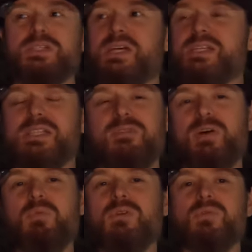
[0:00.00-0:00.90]
this kind of stuff,
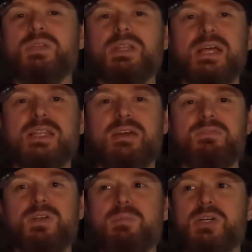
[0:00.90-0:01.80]
I wouldn't really like that
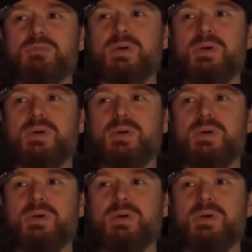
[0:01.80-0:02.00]
very much.